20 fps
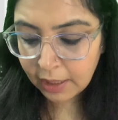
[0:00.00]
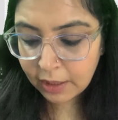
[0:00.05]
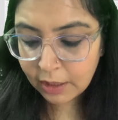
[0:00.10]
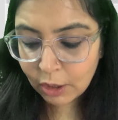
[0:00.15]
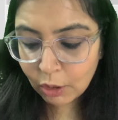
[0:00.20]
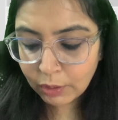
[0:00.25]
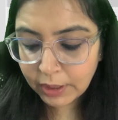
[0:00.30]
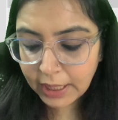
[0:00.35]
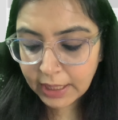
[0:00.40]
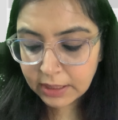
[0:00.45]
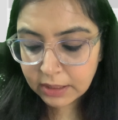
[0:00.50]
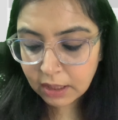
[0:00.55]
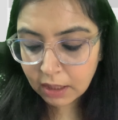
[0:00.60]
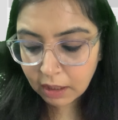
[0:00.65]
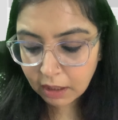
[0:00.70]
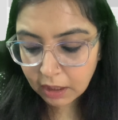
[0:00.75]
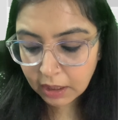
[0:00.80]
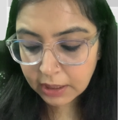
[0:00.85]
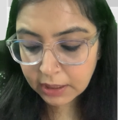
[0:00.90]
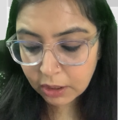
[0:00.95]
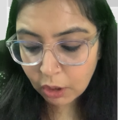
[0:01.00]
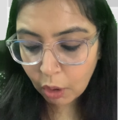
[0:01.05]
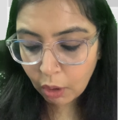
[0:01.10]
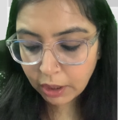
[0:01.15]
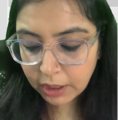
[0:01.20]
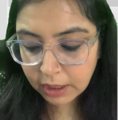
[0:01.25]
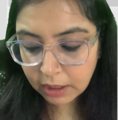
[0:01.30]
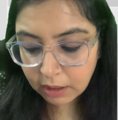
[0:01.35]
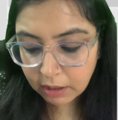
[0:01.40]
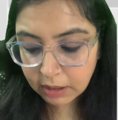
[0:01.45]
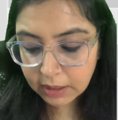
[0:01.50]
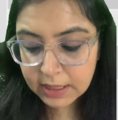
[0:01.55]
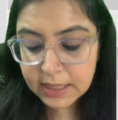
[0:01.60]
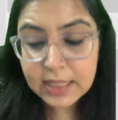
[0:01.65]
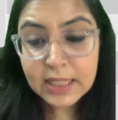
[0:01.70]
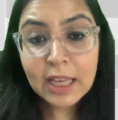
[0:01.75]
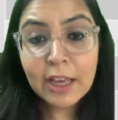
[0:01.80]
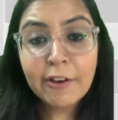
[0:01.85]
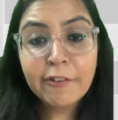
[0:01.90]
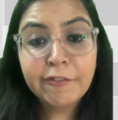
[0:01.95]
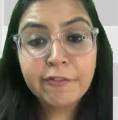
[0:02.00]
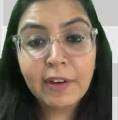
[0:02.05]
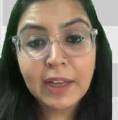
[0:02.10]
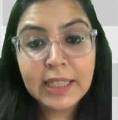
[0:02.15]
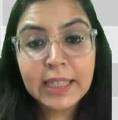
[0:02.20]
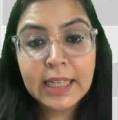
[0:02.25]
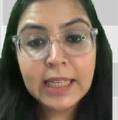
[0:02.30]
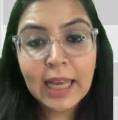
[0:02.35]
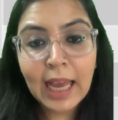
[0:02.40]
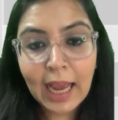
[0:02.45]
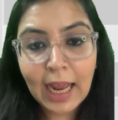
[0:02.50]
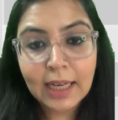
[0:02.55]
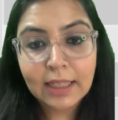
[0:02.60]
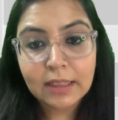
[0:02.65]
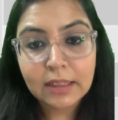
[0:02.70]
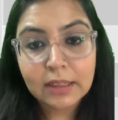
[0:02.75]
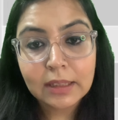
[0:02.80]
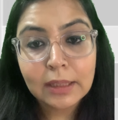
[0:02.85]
Look at her or hers funny hat.